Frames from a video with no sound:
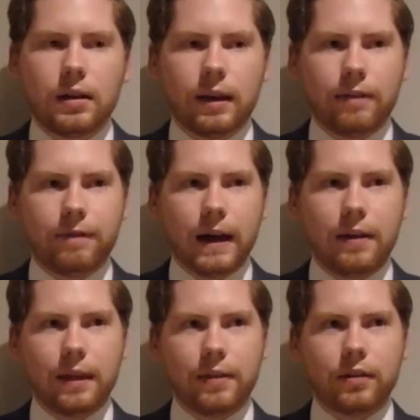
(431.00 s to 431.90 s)
They
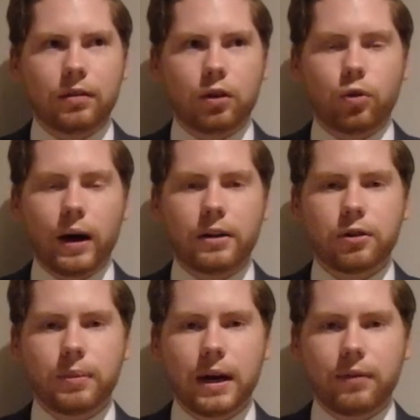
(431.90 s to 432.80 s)
found that there's a greater
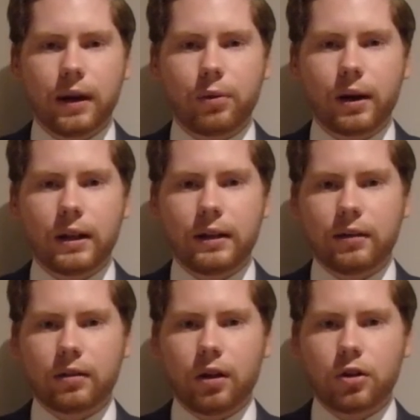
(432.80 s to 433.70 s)
amount of unregulated
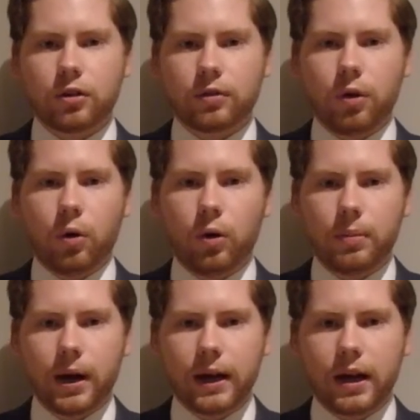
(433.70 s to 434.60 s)
disclosures for all the
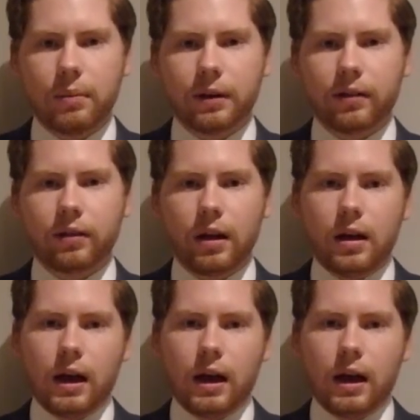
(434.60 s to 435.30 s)
mining companies,